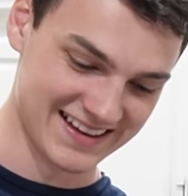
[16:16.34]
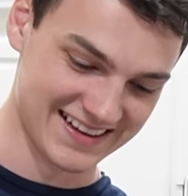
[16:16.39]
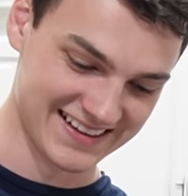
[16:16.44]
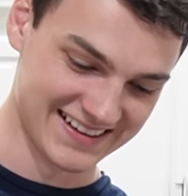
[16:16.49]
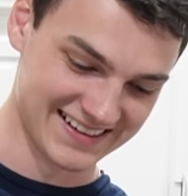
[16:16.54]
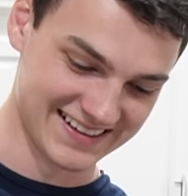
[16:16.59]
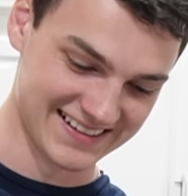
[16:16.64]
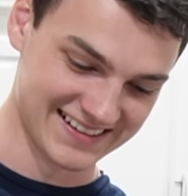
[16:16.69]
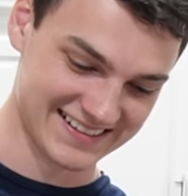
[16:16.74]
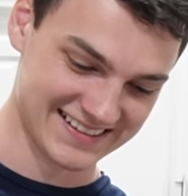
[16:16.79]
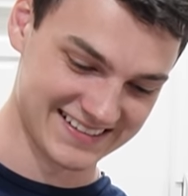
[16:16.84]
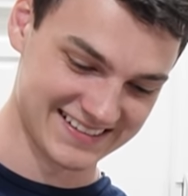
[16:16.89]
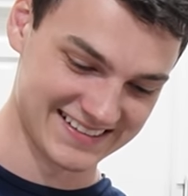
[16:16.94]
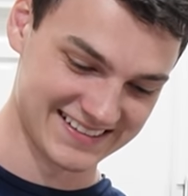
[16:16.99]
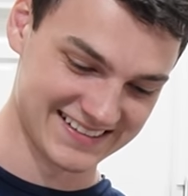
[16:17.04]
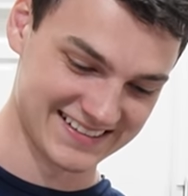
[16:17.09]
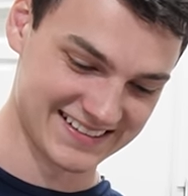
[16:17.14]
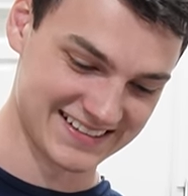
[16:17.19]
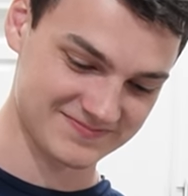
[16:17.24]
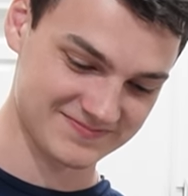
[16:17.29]

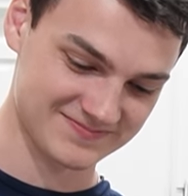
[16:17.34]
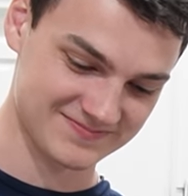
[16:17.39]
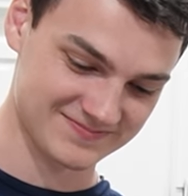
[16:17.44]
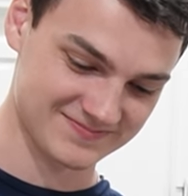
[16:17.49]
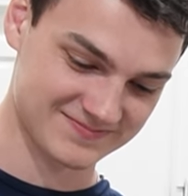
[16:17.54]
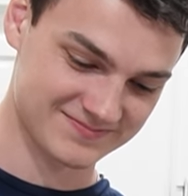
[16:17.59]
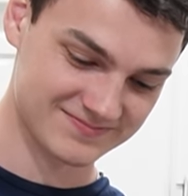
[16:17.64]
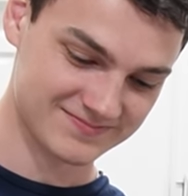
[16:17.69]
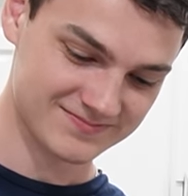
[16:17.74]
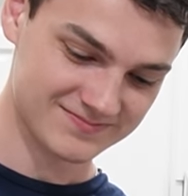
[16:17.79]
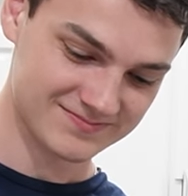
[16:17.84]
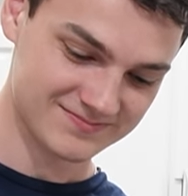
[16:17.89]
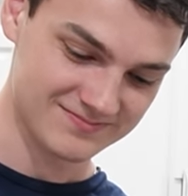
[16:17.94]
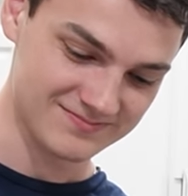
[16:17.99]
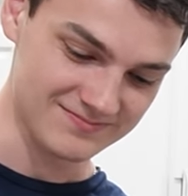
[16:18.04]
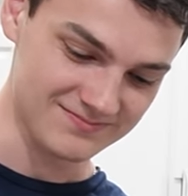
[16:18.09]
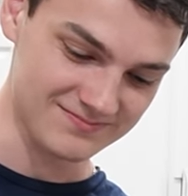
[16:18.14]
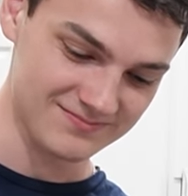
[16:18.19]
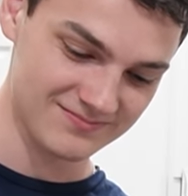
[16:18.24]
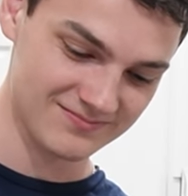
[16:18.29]

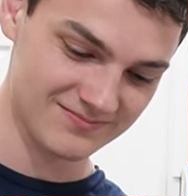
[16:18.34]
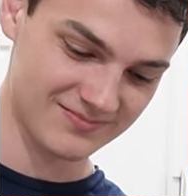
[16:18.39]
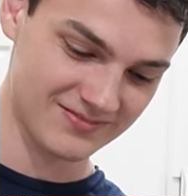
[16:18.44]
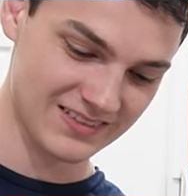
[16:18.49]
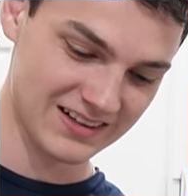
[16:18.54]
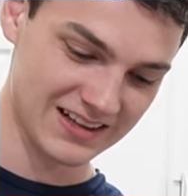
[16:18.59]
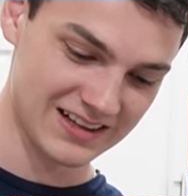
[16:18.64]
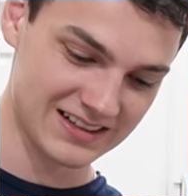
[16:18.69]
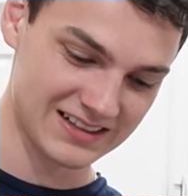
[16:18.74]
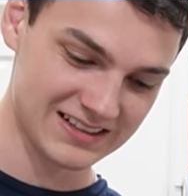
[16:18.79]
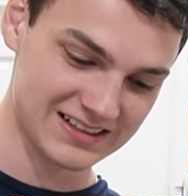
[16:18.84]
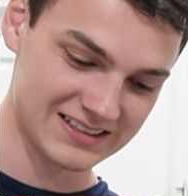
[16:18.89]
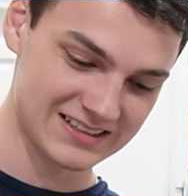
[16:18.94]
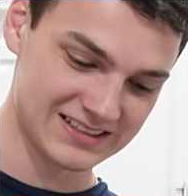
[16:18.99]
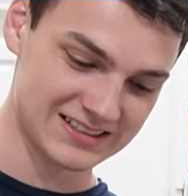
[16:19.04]
The person shown says nothing.